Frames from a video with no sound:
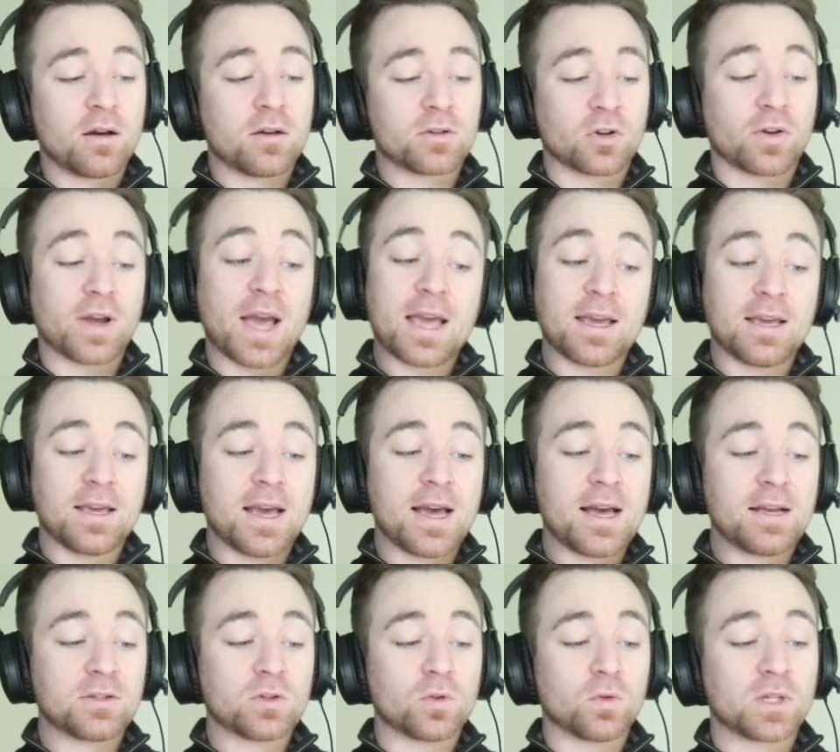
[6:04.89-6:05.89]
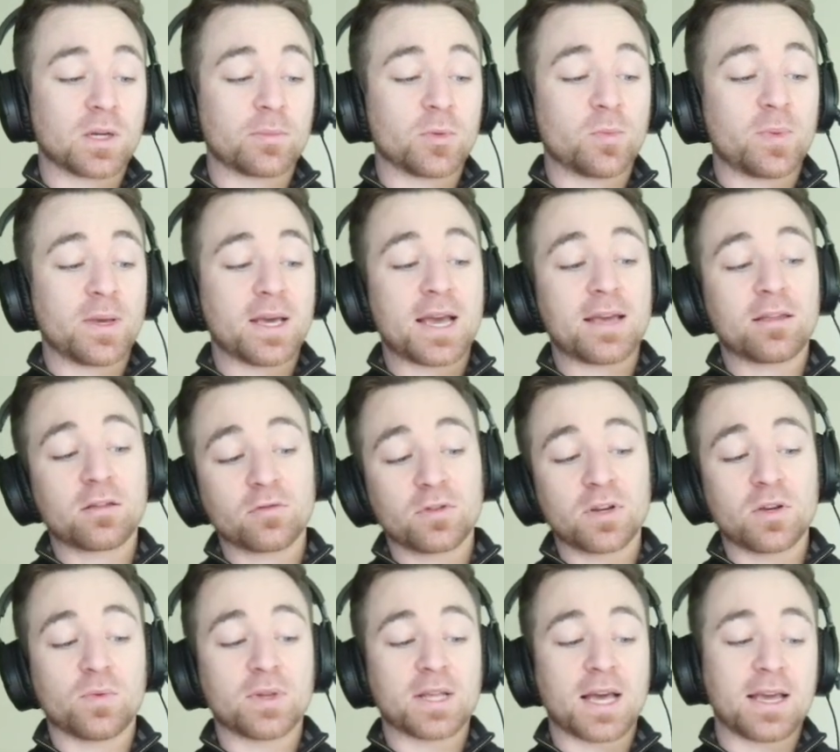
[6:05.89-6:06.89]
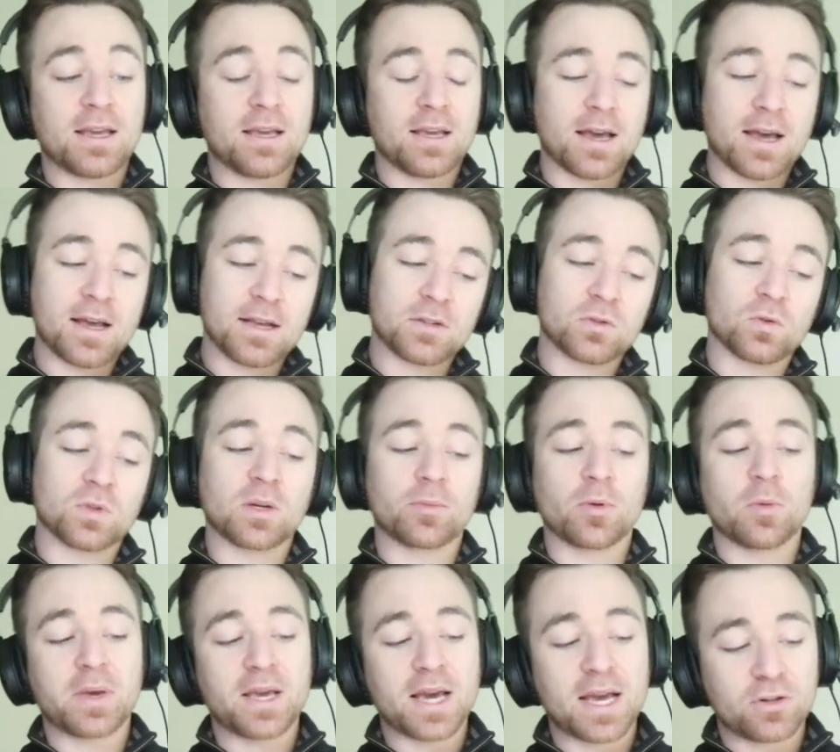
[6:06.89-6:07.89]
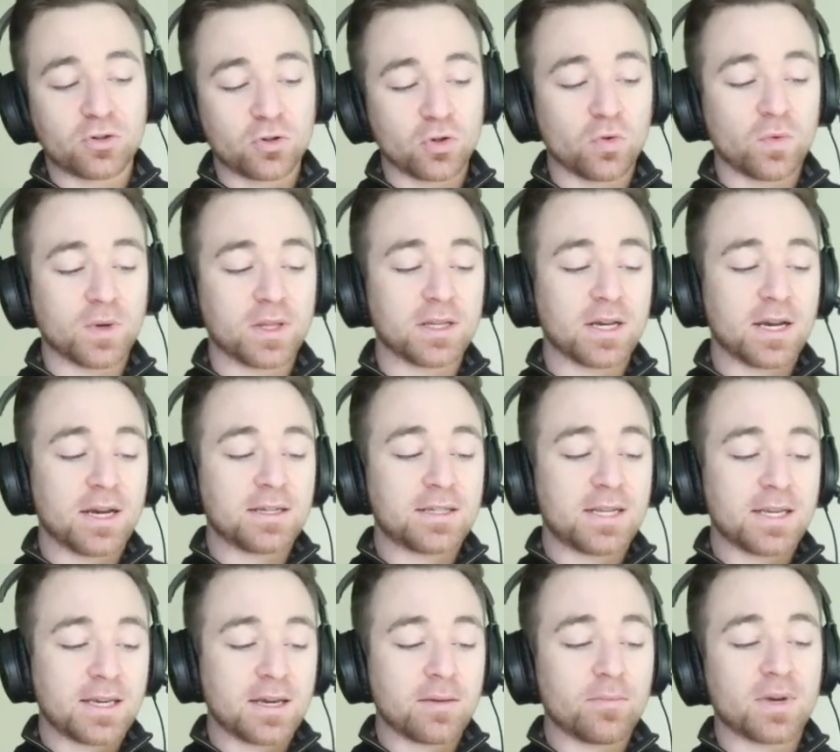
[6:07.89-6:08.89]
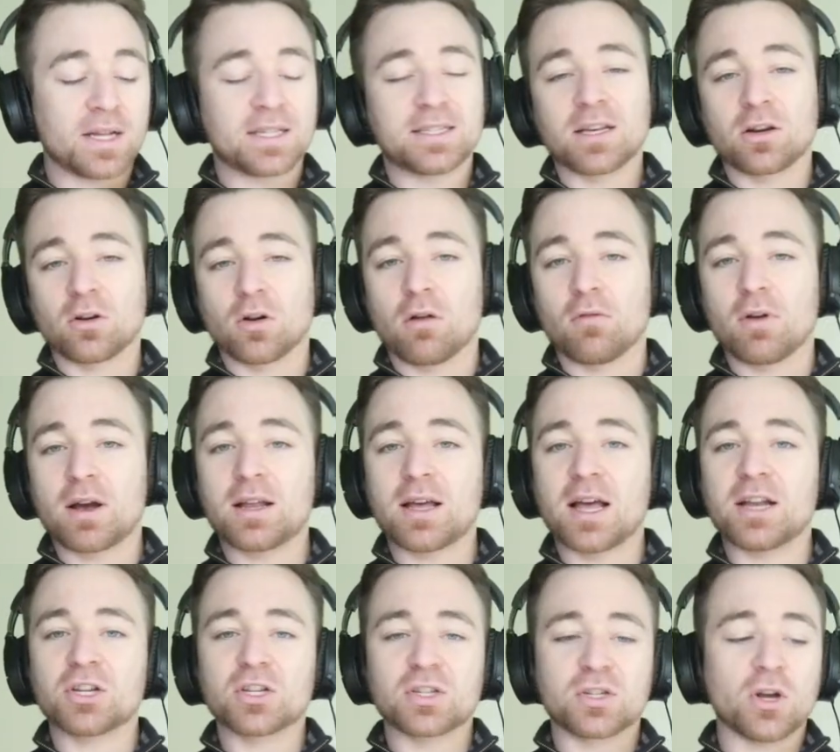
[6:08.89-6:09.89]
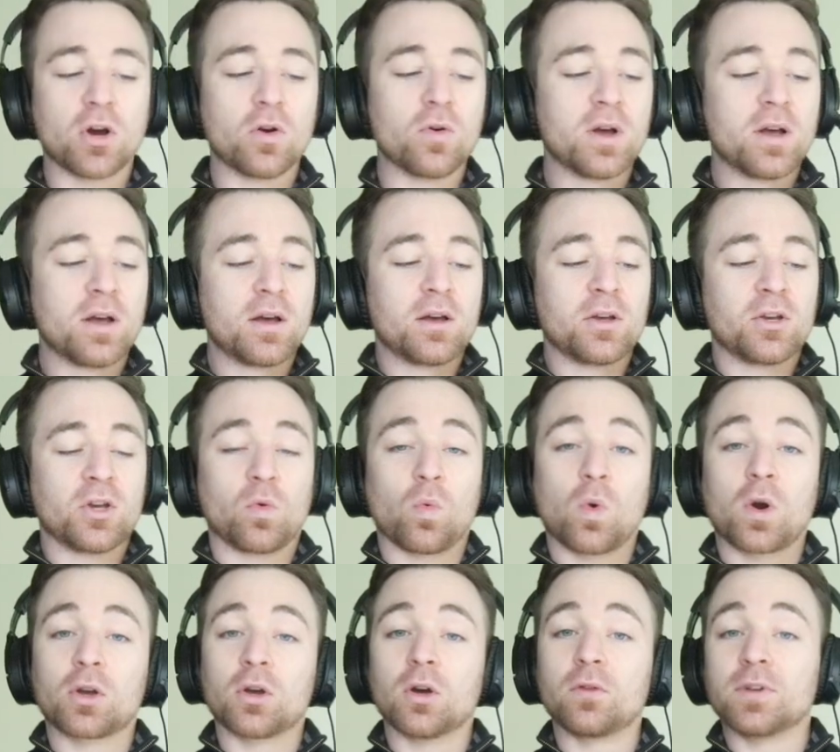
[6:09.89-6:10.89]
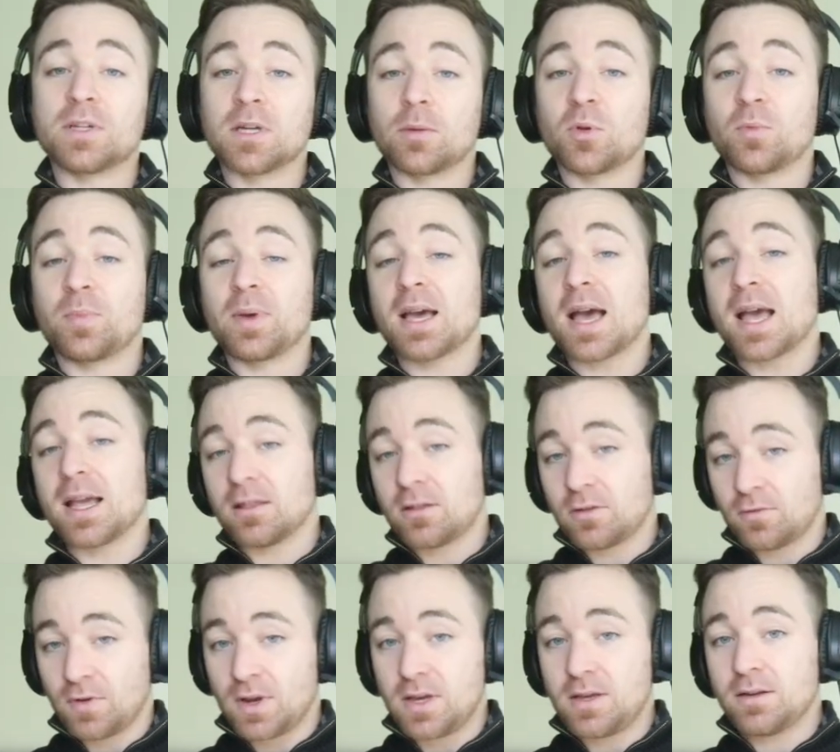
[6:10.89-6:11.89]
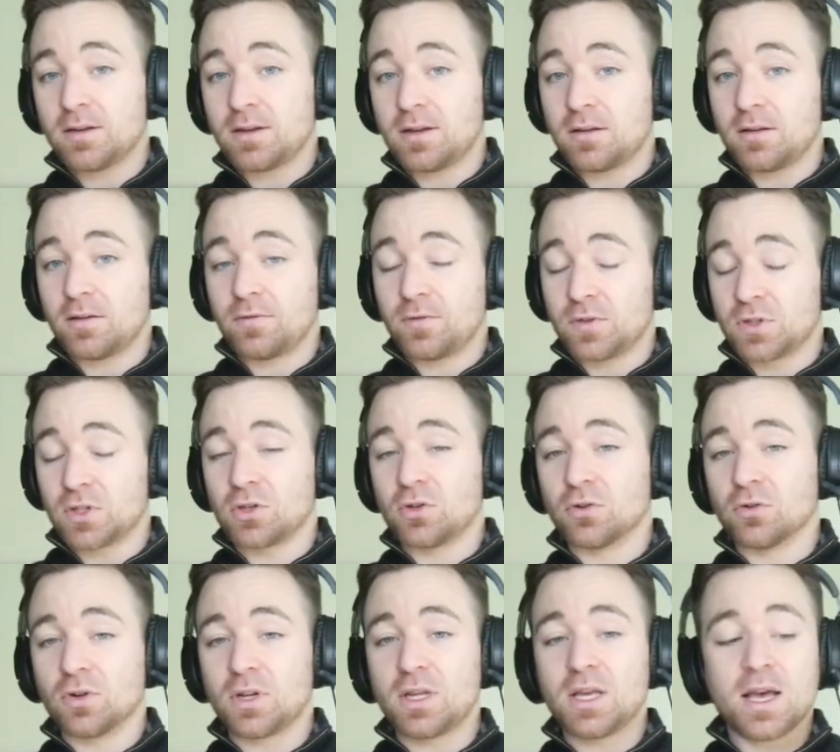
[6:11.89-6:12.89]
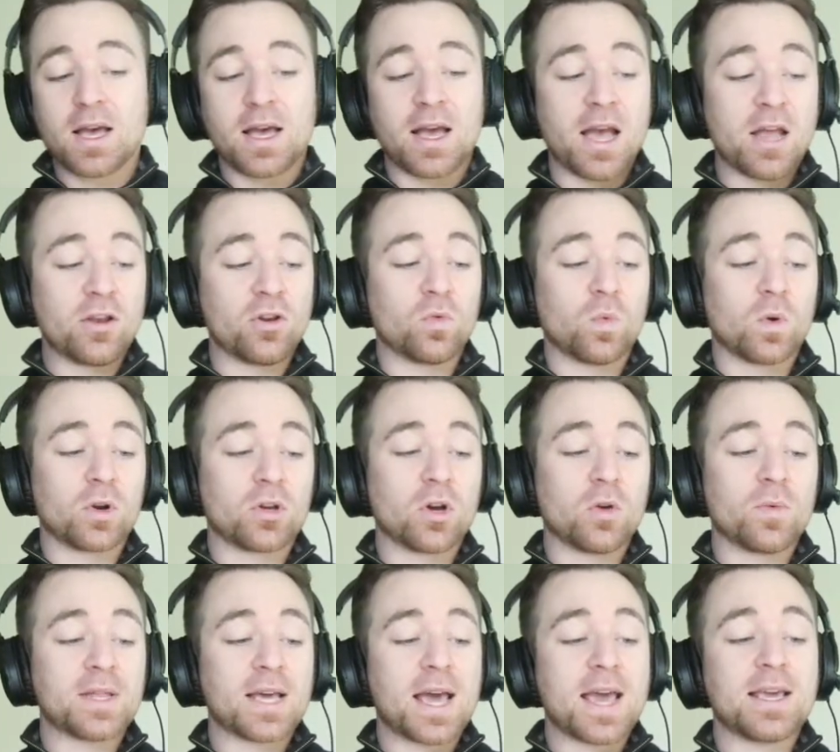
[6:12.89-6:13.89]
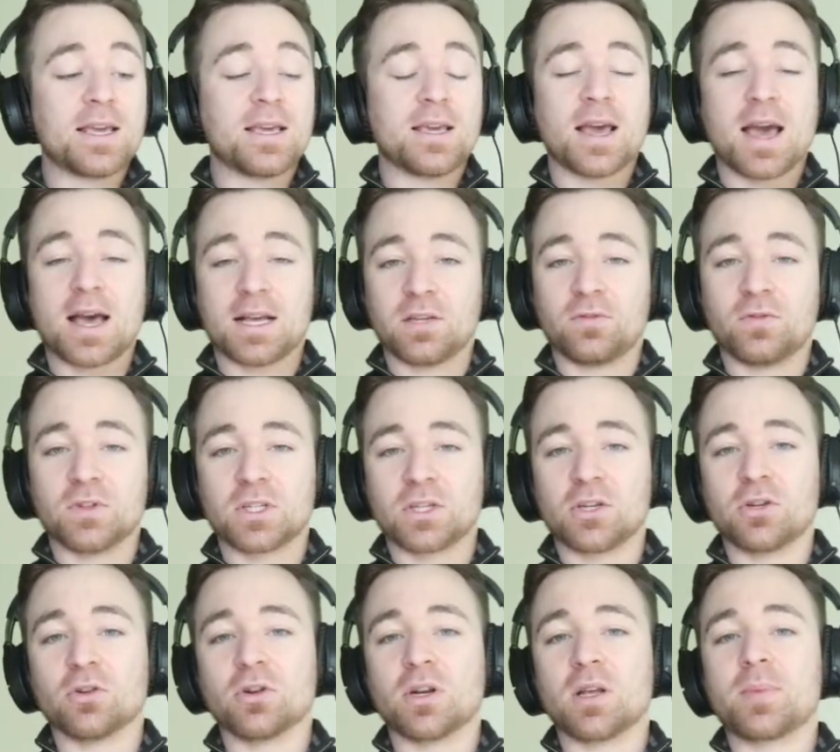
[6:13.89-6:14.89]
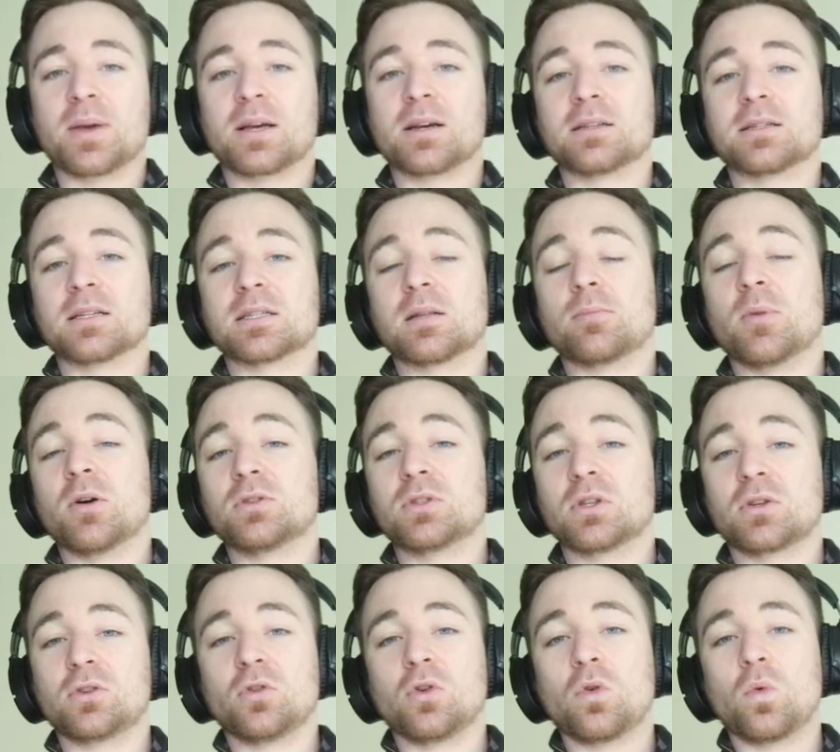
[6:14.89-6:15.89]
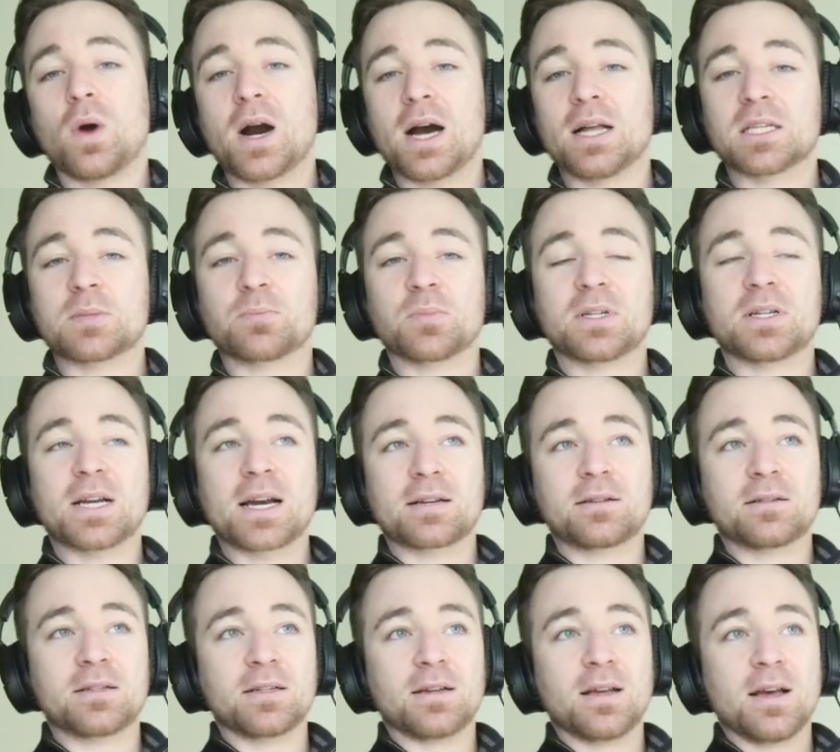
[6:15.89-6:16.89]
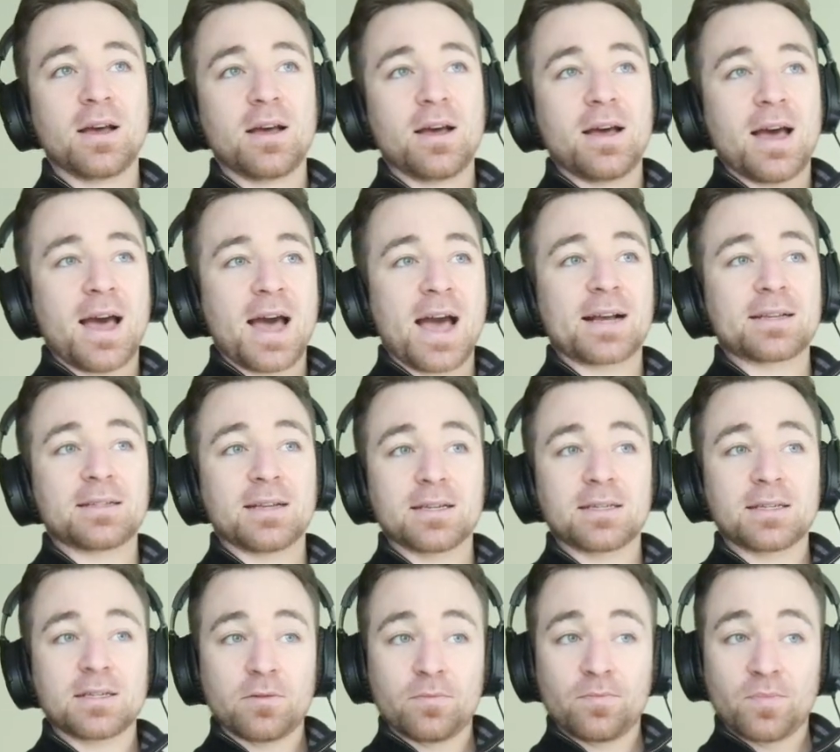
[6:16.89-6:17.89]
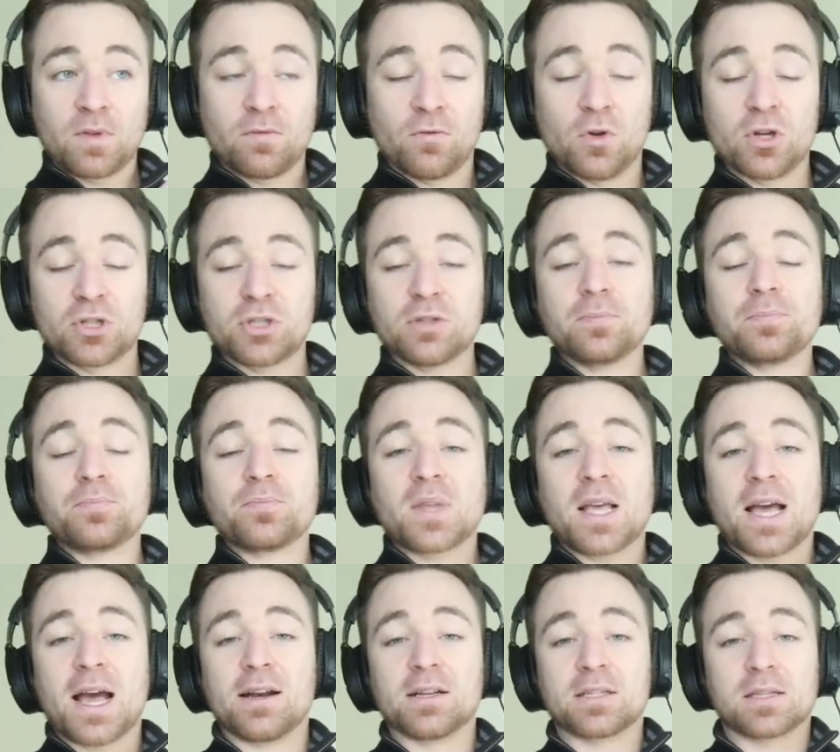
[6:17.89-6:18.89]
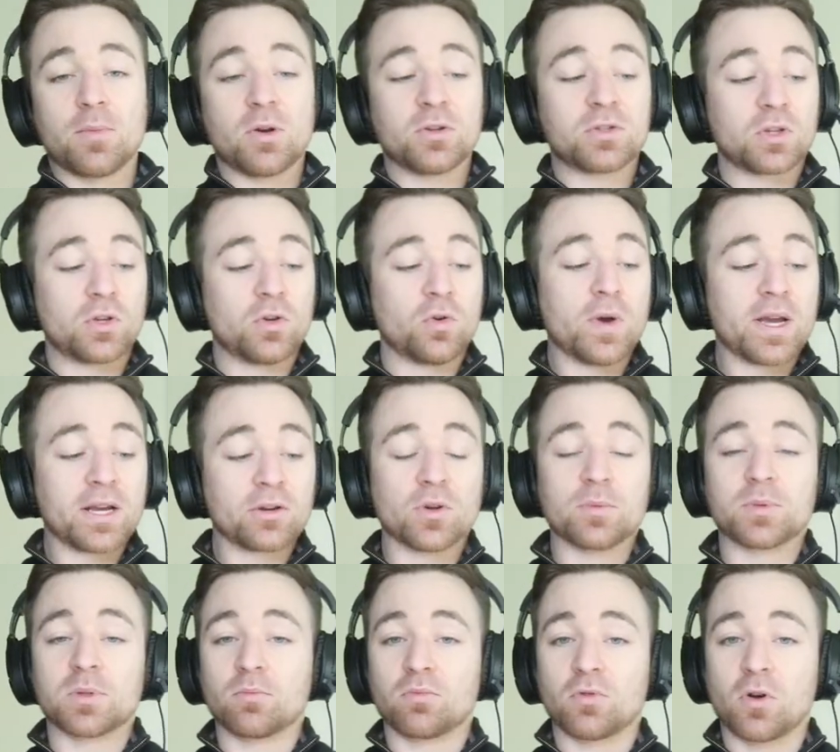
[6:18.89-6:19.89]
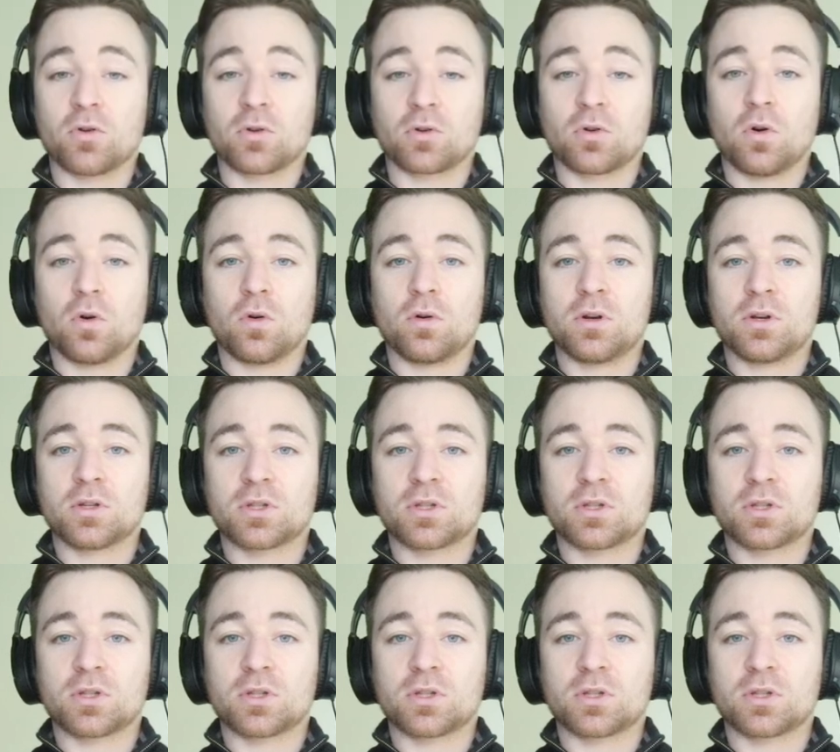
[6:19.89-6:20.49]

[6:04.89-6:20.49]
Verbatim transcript: sorry, AES or WPA3 with AES or WPA2 with TKIP, etc. right? And just know you'd want to go for WPA3 for security, and you'd want to go with AES for security because it's the most secure wireless protected access version and it's the most secure encryption protocol.